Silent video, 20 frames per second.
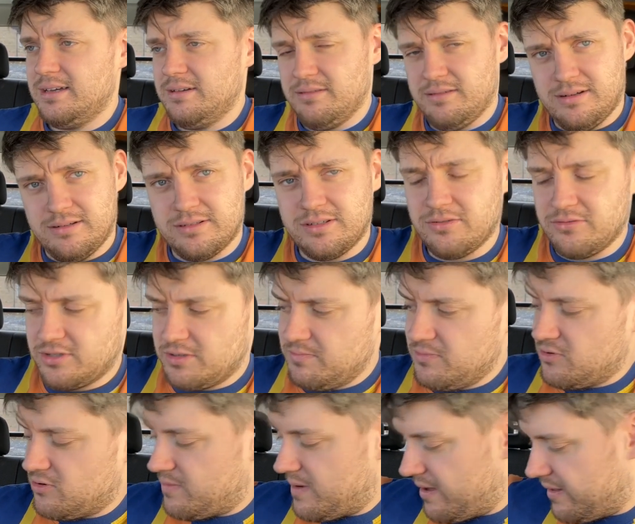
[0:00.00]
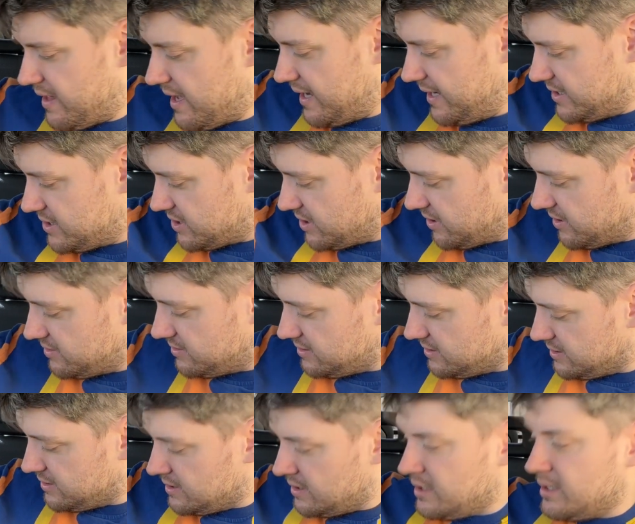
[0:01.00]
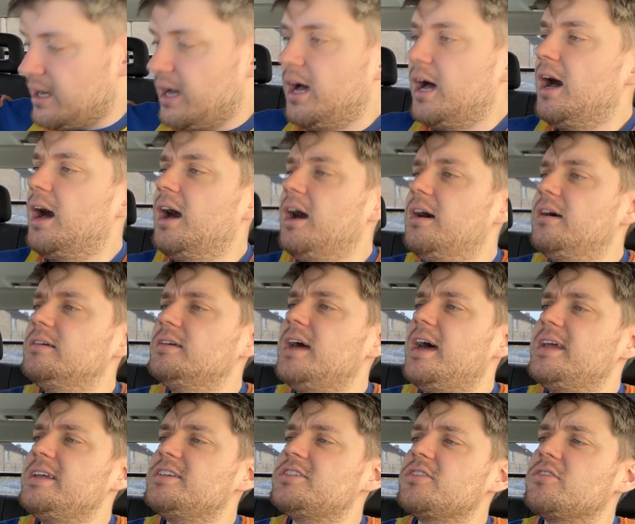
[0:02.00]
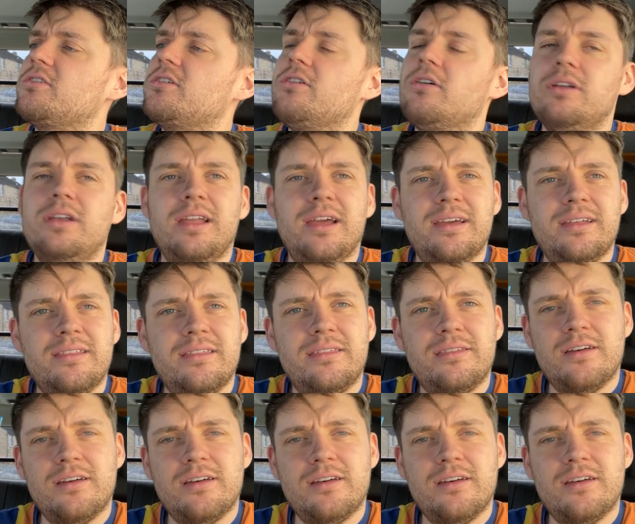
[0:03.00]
I'll talk more about that issue. A Socoli